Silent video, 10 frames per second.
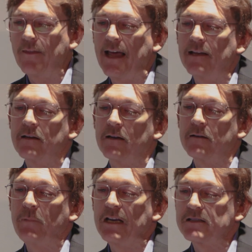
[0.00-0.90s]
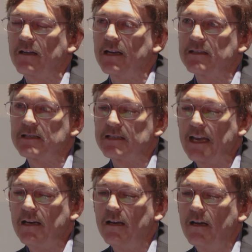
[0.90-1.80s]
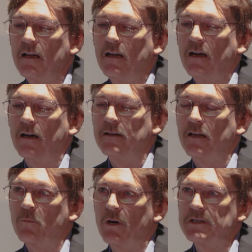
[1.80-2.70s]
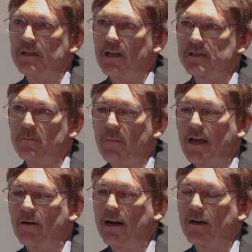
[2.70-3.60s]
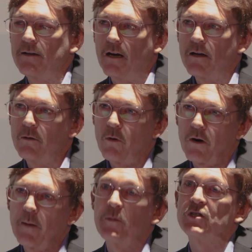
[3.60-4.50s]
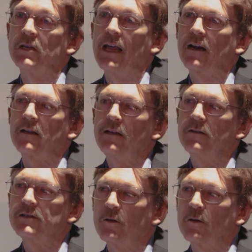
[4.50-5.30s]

and that baseline state. In other words, it doesn't matter how young you are epigenetically, you